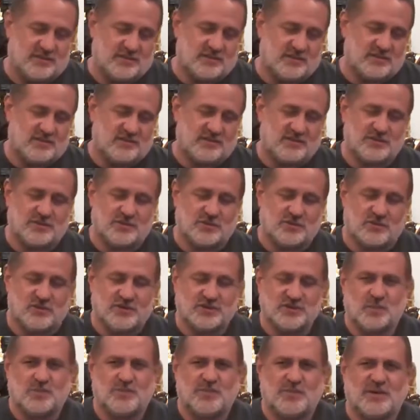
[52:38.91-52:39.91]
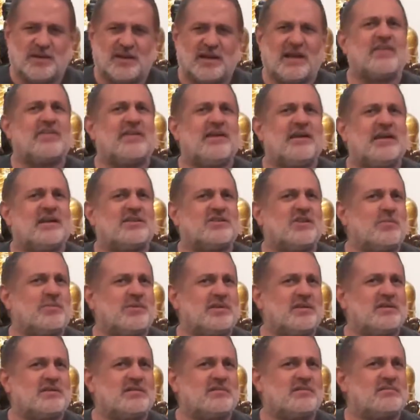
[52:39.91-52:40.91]
The store is open. And I think it's
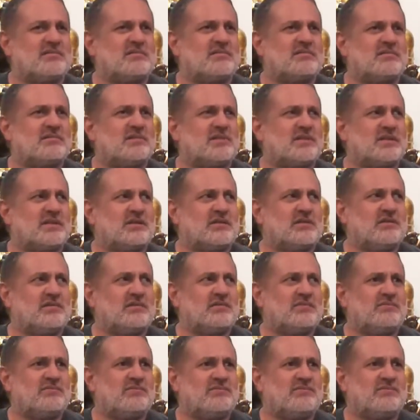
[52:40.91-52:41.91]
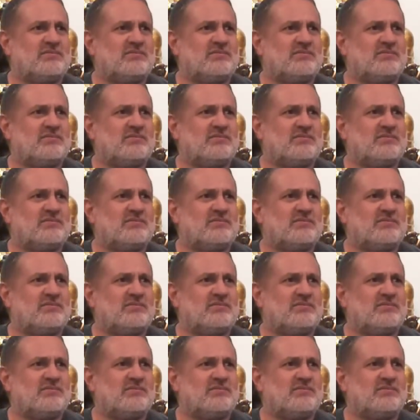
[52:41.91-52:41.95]
open till